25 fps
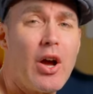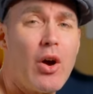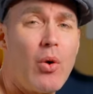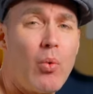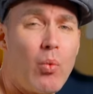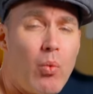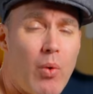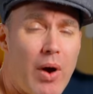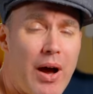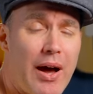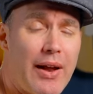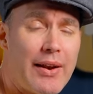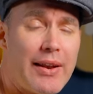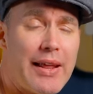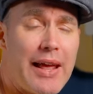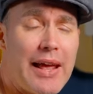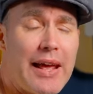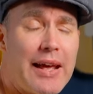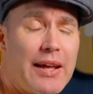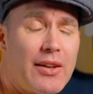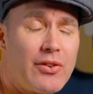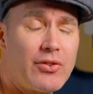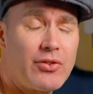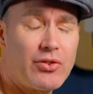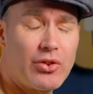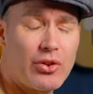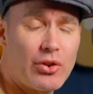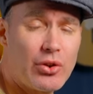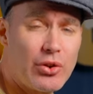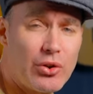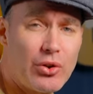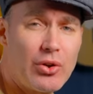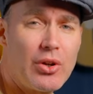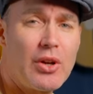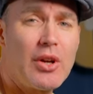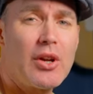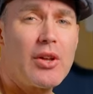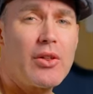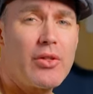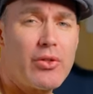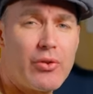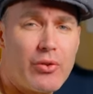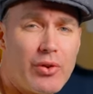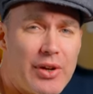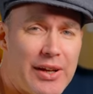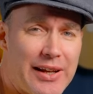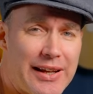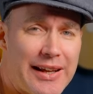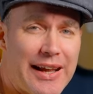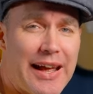1 and 2,
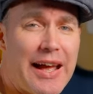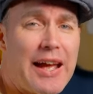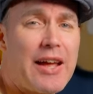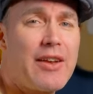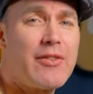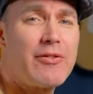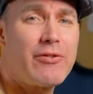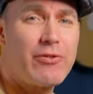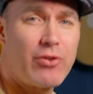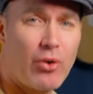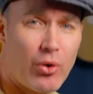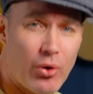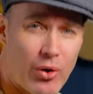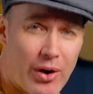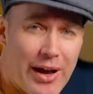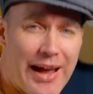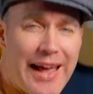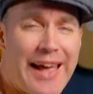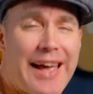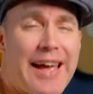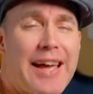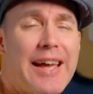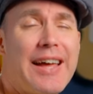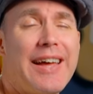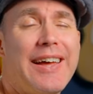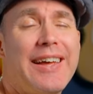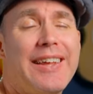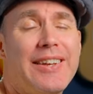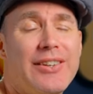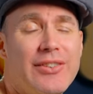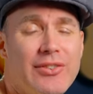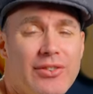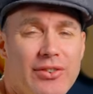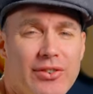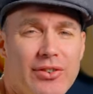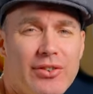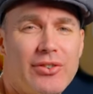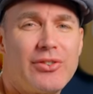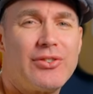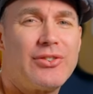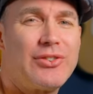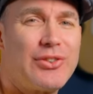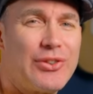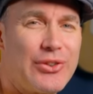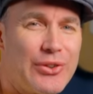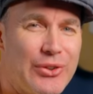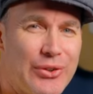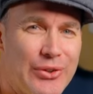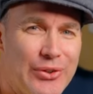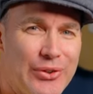3 and 4 and
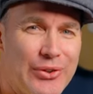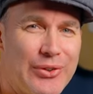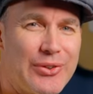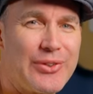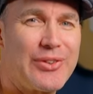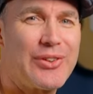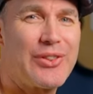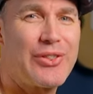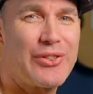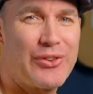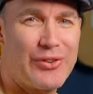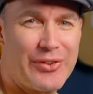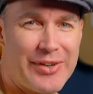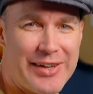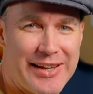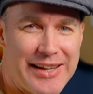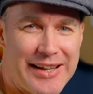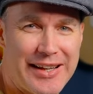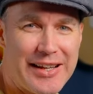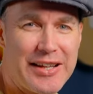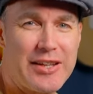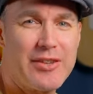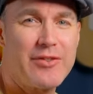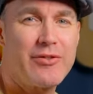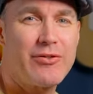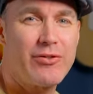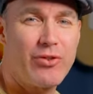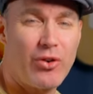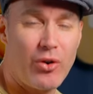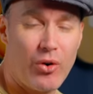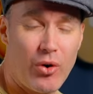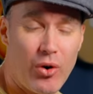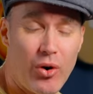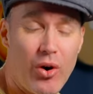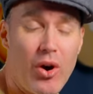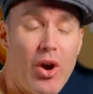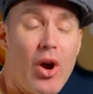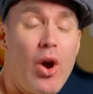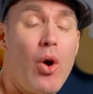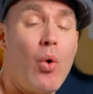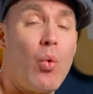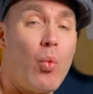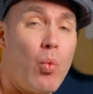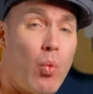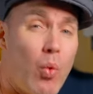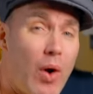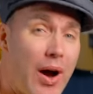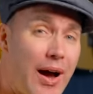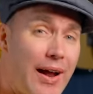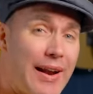2, 3, 4,
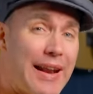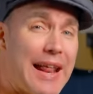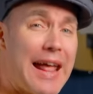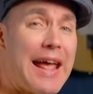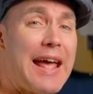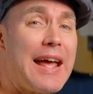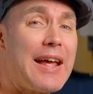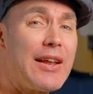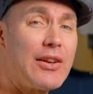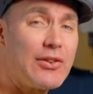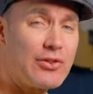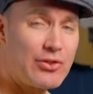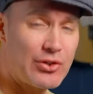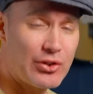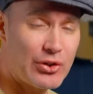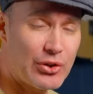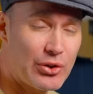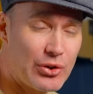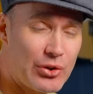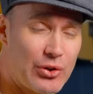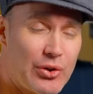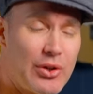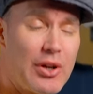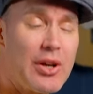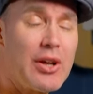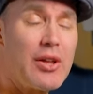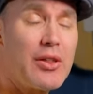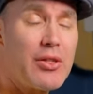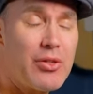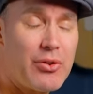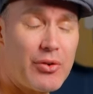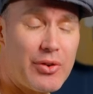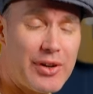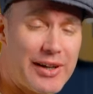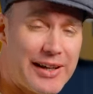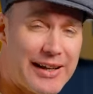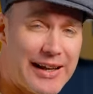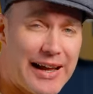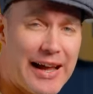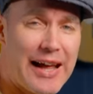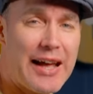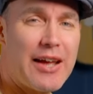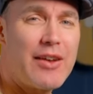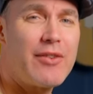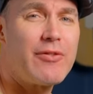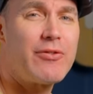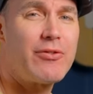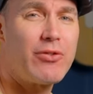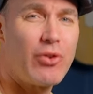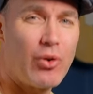1 and 2, 3
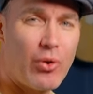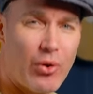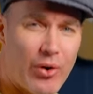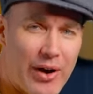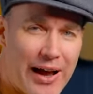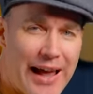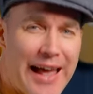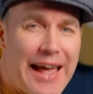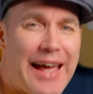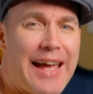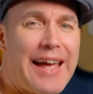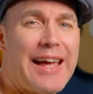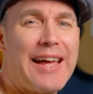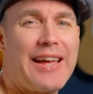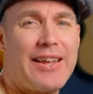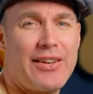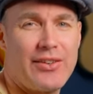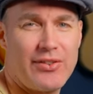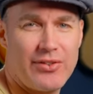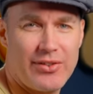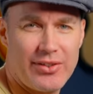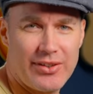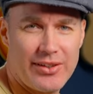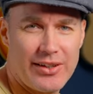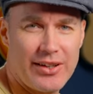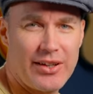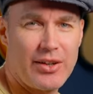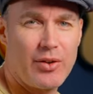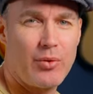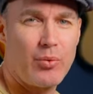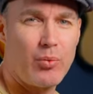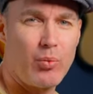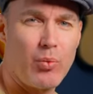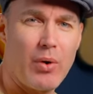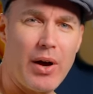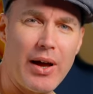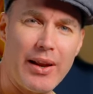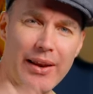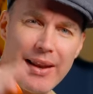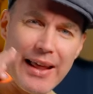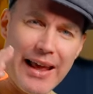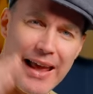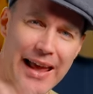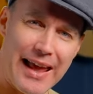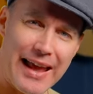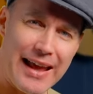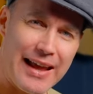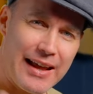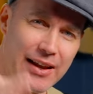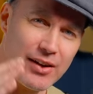and 4 and 1
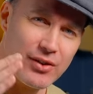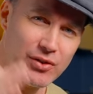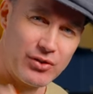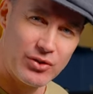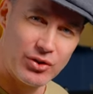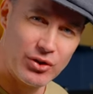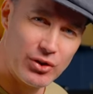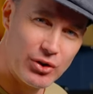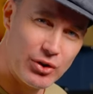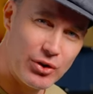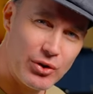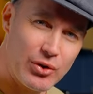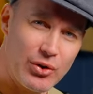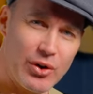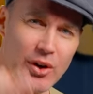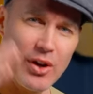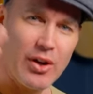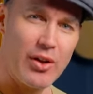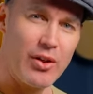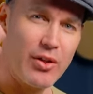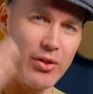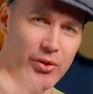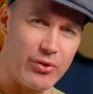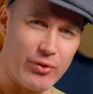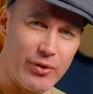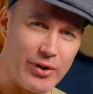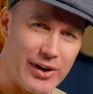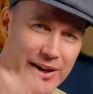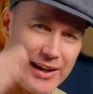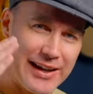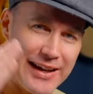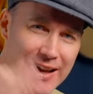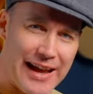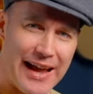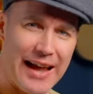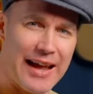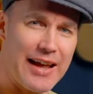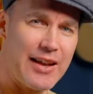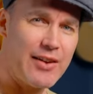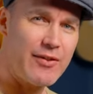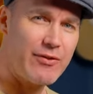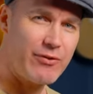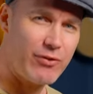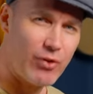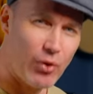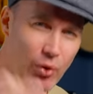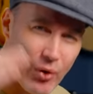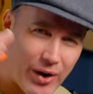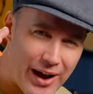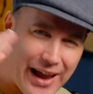and 2, 3 and
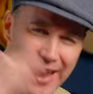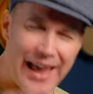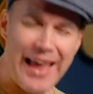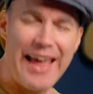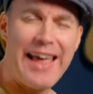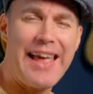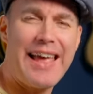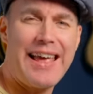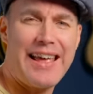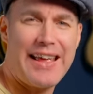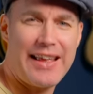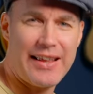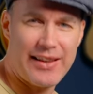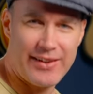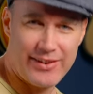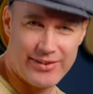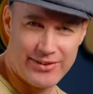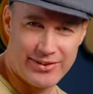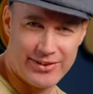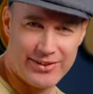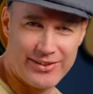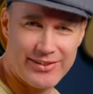4 and